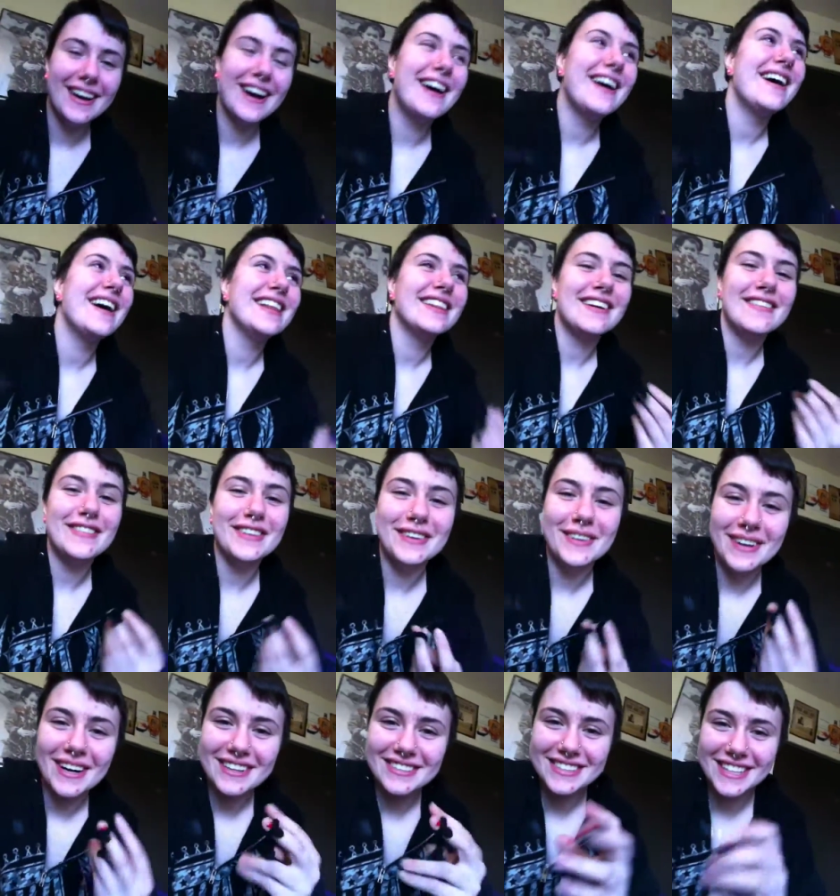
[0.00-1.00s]
oh, I love
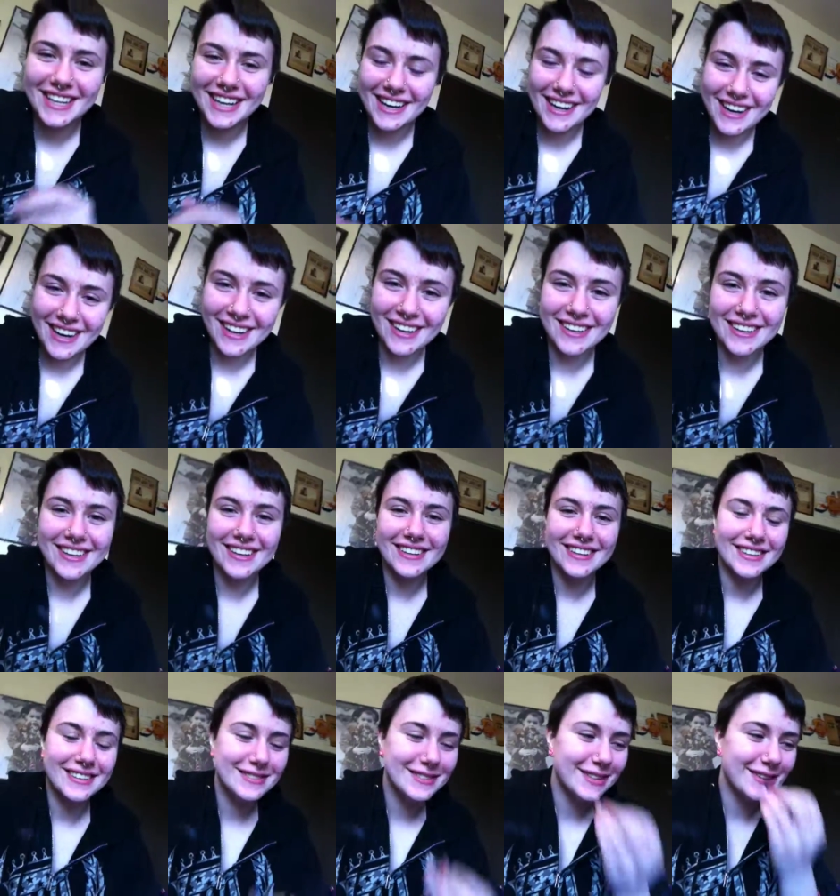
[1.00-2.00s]
you. I was like, oh
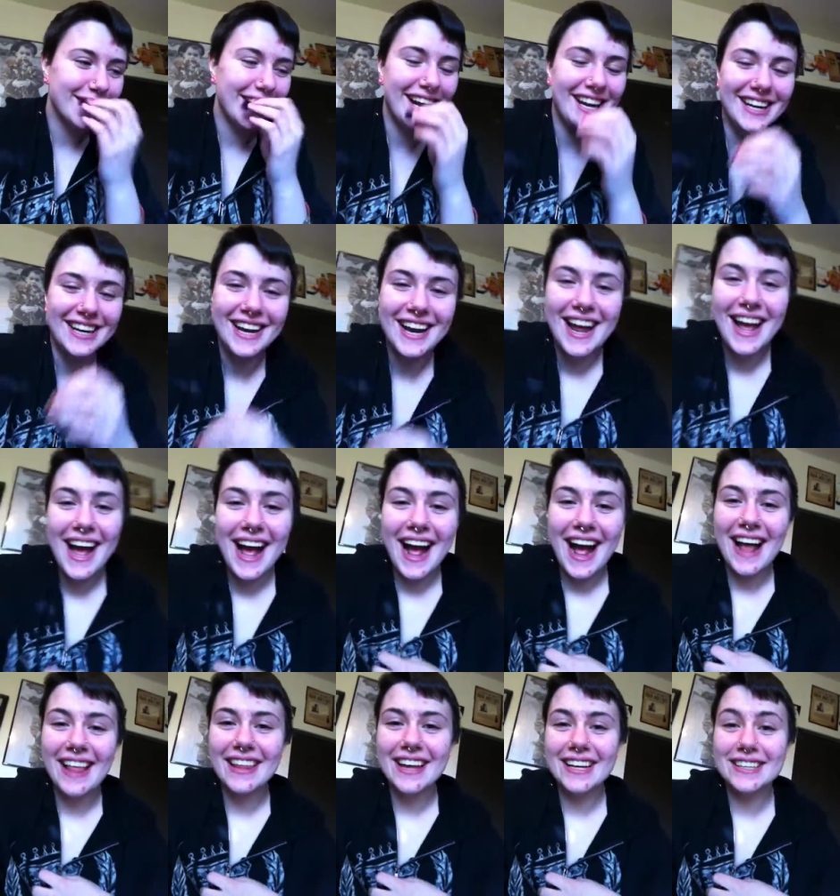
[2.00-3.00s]
was great.
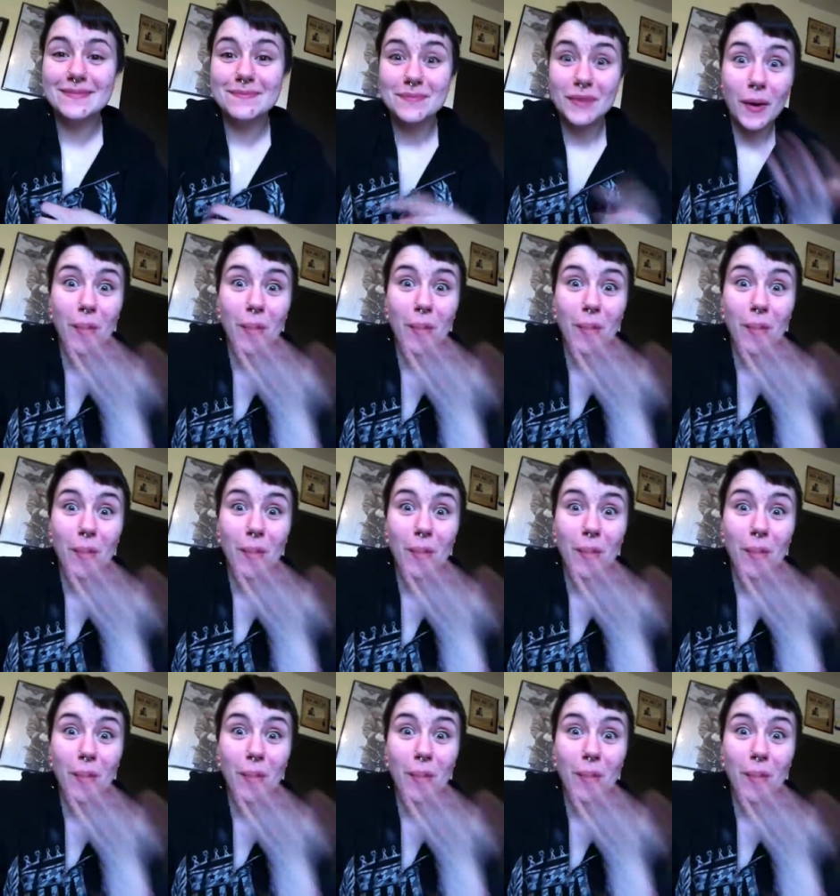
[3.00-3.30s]
And then,